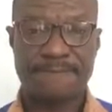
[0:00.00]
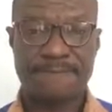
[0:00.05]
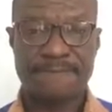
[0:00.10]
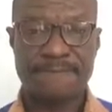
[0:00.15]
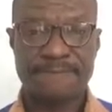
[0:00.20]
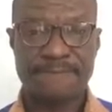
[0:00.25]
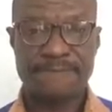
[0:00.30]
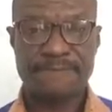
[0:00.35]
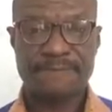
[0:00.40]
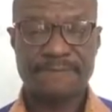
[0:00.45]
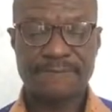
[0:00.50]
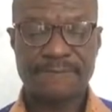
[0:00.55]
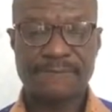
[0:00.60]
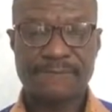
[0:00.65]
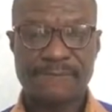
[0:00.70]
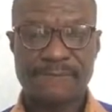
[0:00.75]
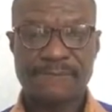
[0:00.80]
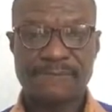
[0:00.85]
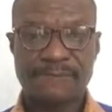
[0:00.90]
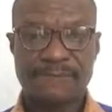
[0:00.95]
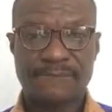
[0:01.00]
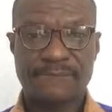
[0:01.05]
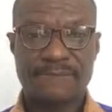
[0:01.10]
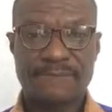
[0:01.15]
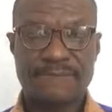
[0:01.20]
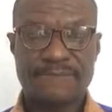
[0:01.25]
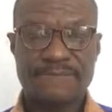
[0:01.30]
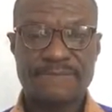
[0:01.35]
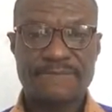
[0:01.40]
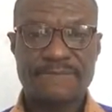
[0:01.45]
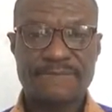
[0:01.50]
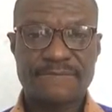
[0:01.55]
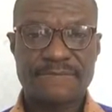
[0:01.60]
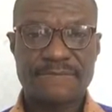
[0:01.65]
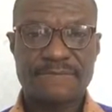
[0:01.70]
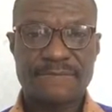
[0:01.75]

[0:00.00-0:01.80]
Nobody speaks.